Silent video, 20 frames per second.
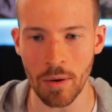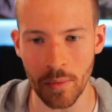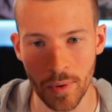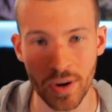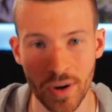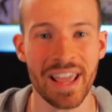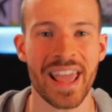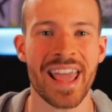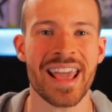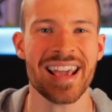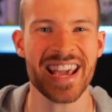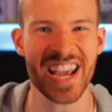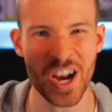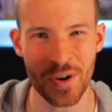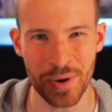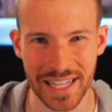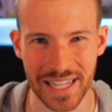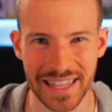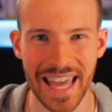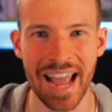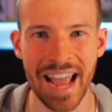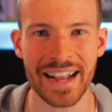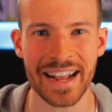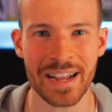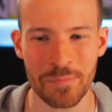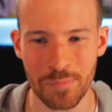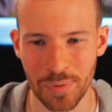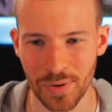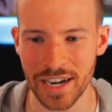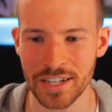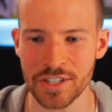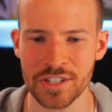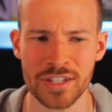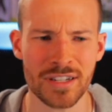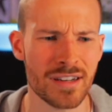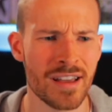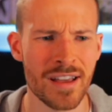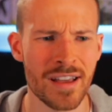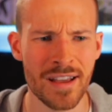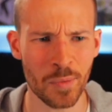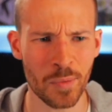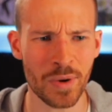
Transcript: I'm okay hearing that compression